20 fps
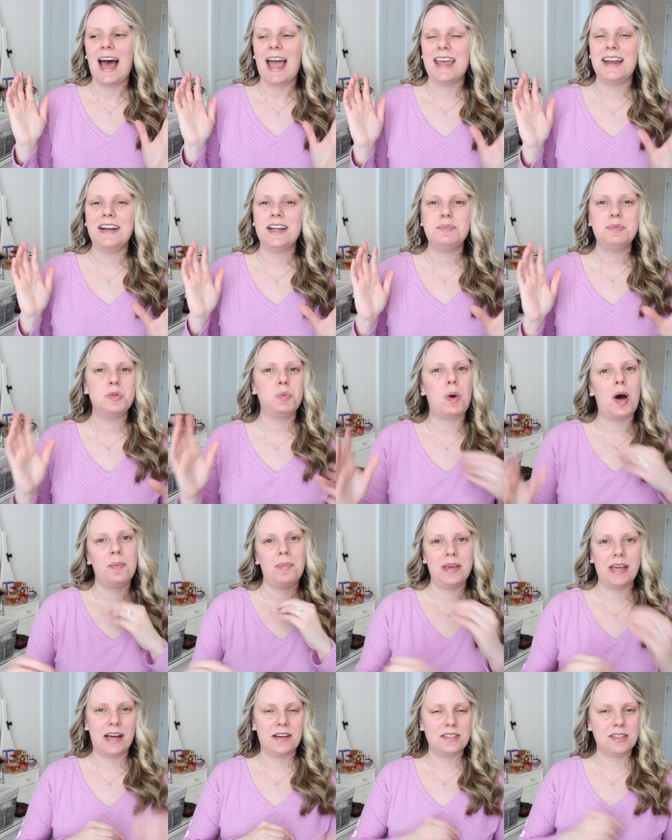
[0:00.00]
I ended up
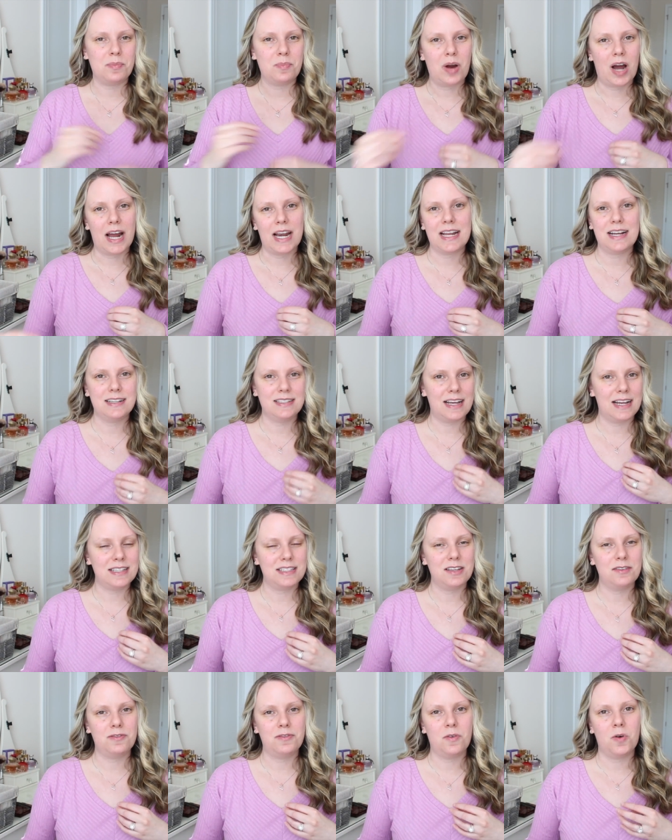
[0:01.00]
swapping out some products
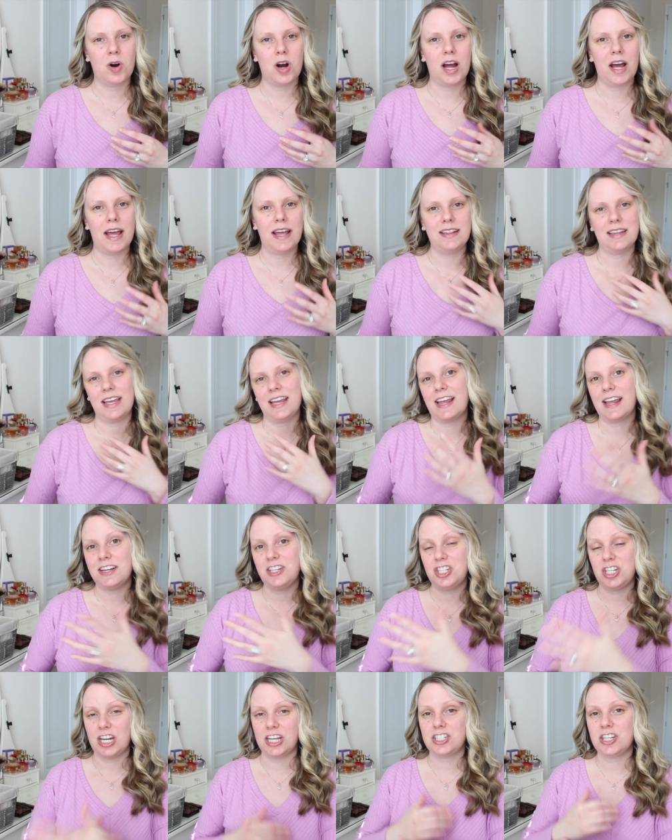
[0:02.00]
at Sephora and like
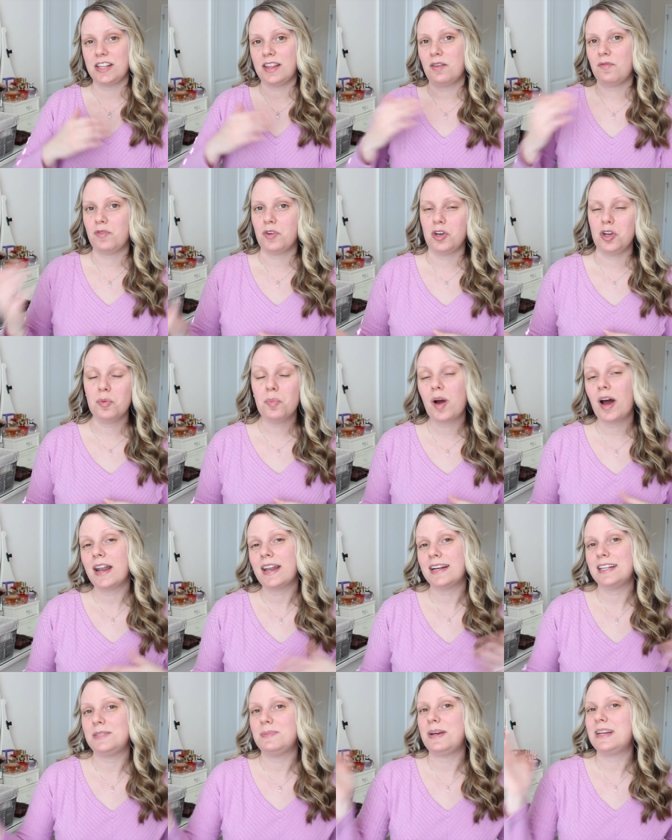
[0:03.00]
exchanging them for new
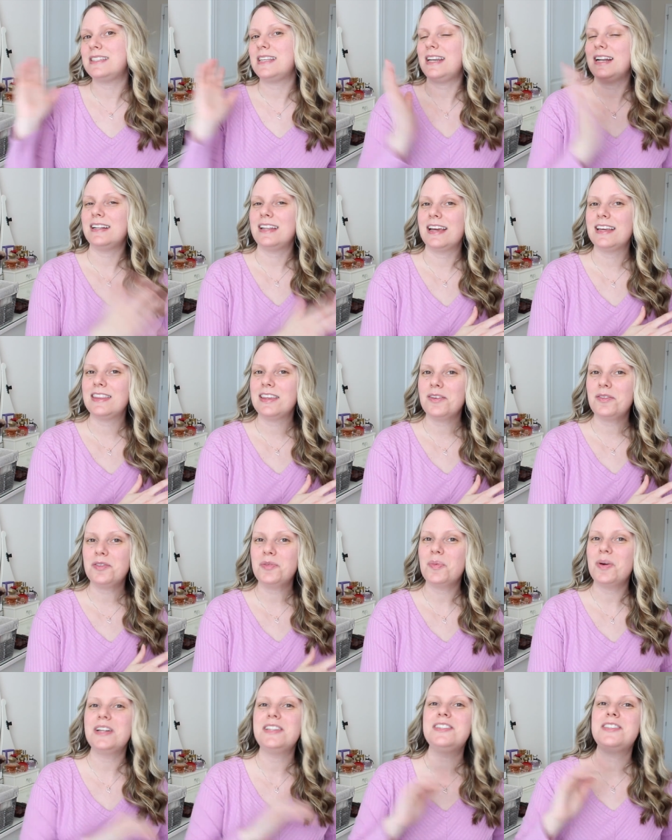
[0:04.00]
products because I didn't like the
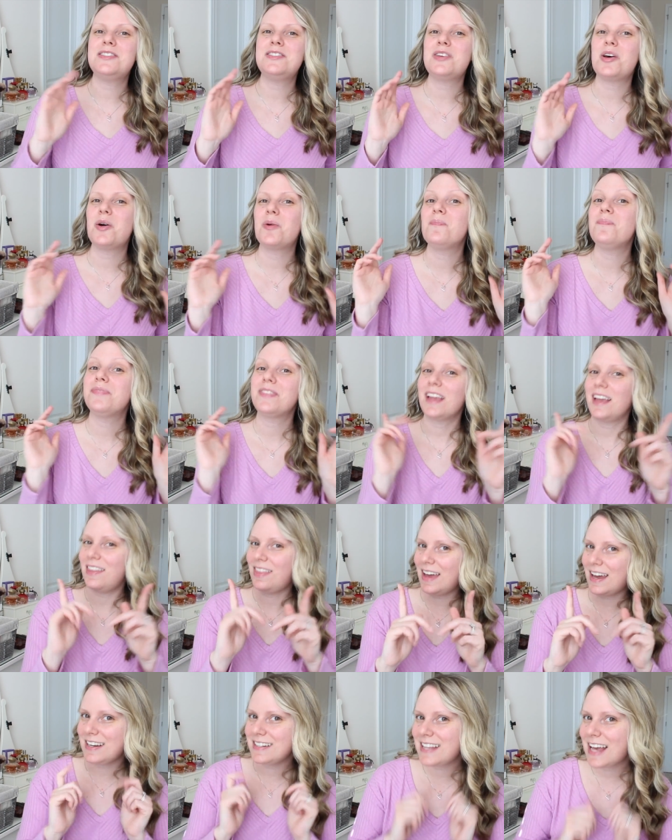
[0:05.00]
old ones. So
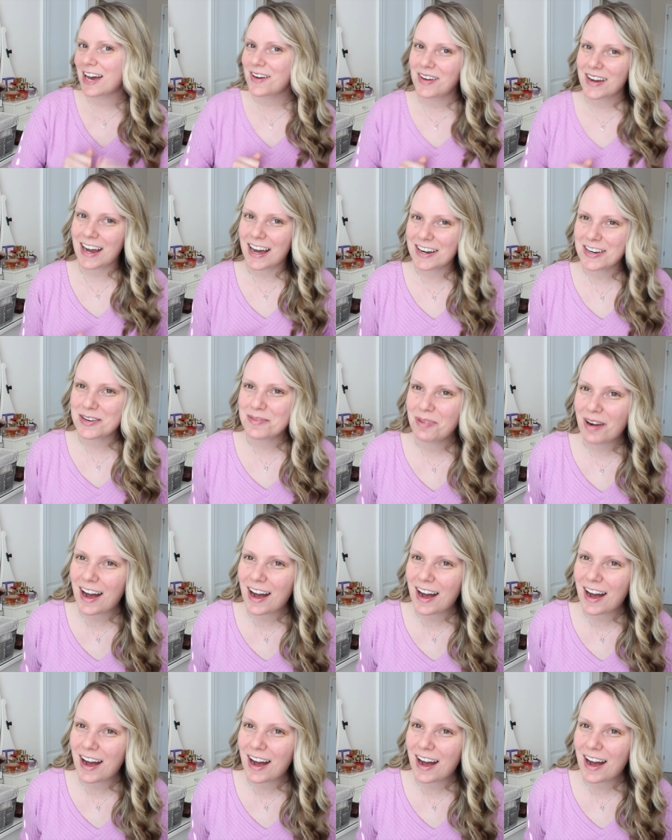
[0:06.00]
that is how I got new